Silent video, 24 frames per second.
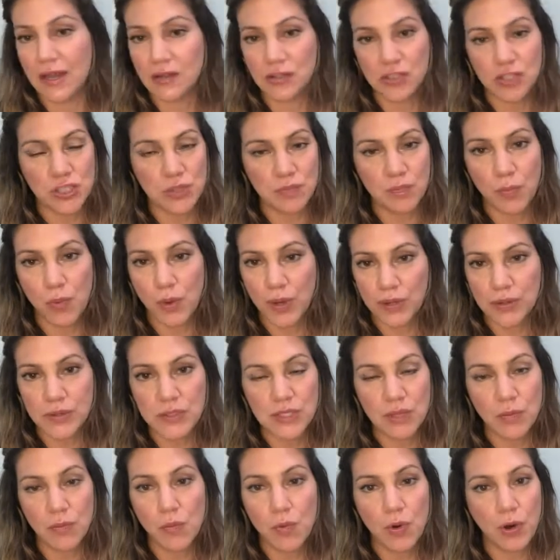I'll just boil
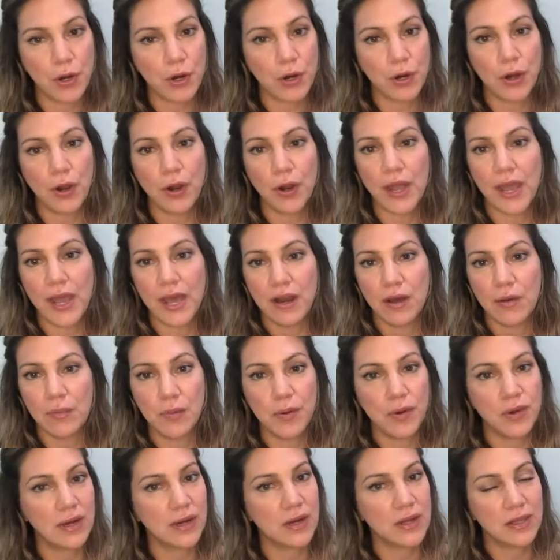some water and I'll
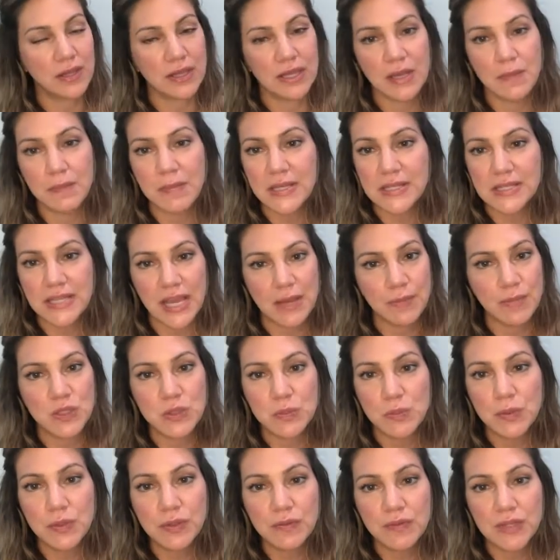put another heaping
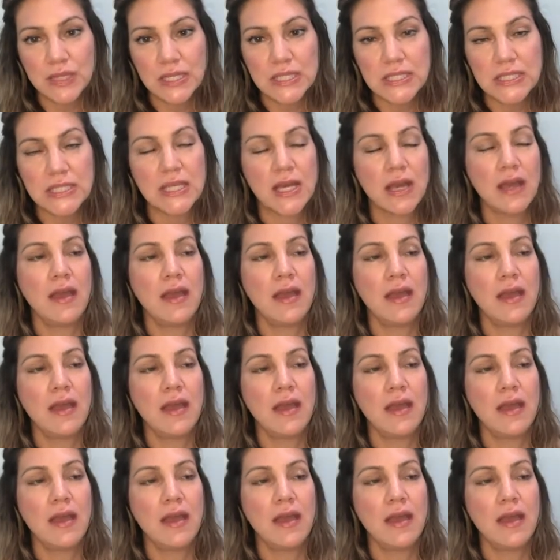tablespoon of this